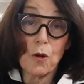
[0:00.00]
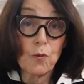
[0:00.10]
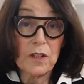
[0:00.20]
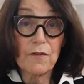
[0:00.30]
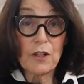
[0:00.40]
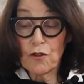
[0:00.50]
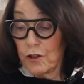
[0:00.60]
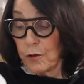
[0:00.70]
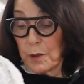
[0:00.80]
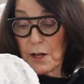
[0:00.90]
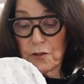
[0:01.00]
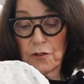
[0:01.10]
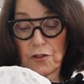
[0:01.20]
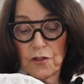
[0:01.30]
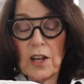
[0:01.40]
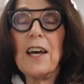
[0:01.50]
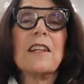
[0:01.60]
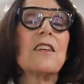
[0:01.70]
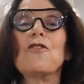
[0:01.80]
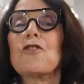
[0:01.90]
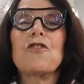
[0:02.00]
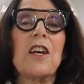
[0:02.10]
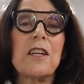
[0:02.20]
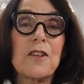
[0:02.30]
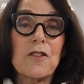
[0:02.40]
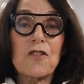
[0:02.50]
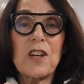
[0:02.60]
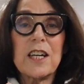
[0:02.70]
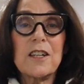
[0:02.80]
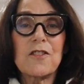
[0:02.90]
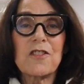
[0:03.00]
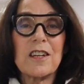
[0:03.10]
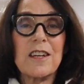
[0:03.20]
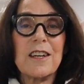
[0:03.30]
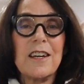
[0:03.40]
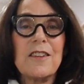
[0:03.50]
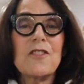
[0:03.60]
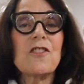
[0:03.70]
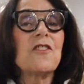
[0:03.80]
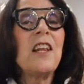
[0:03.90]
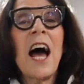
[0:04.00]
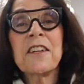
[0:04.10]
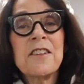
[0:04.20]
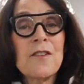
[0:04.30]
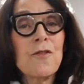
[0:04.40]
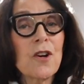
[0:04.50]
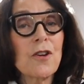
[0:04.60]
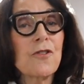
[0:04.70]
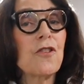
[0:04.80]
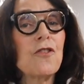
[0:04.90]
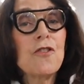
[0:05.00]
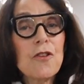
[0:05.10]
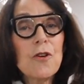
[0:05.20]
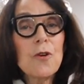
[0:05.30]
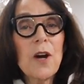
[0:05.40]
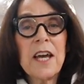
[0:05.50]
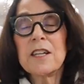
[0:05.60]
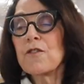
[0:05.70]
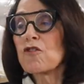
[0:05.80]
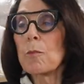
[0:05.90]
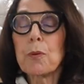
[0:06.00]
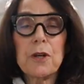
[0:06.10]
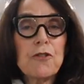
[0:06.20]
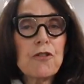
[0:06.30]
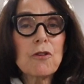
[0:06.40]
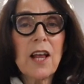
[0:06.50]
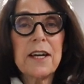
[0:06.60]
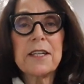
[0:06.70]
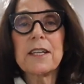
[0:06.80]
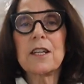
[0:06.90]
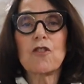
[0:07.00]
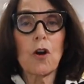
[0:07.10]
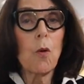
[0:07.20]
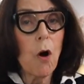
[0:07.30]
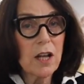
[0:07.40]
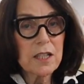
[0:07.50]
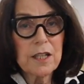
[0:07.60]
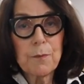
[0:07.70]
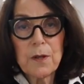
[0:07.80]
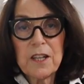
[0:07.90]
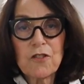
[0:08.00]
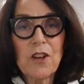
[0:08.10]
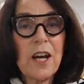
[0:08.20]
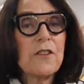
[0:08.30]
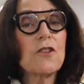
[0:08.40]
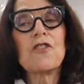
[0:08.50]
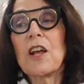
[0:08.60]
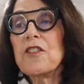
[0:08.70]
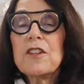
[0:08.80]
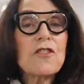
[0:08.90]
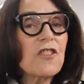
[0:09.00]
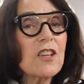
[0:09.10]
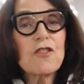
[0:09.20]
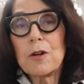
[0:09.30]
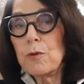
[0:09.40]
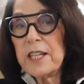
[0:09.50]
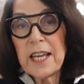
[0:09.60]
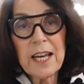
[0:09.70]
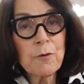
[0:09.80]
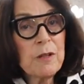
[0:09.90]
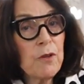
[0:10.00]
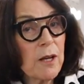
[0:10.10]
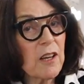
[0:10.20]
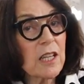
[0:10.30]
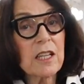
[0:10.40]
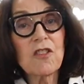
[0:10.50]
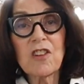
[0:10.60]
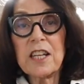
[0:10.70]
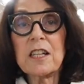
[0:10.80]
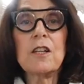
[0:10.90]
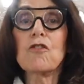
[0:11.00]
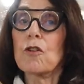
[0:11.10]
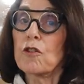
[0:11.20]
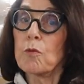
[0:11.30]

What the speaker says: pulled one of our silk blouses, is let's just take in the sides. This is not difficult to do, and if it's a print you like and it's a quality piece, there's nothing that says that we can't remodel it slightly so